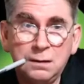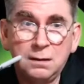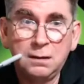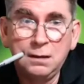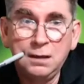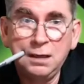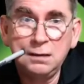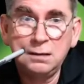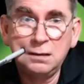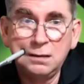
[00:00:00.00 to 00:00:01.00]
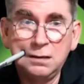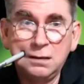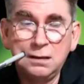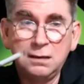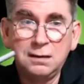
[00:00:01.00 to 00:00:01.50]

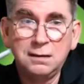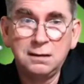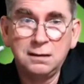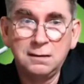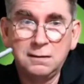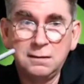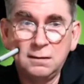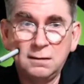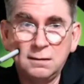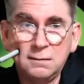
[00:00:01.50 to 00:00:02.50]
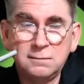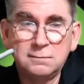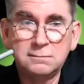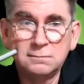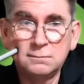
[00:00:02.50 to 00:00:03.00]

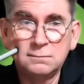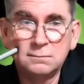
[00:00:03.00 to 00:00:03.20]
[no speech]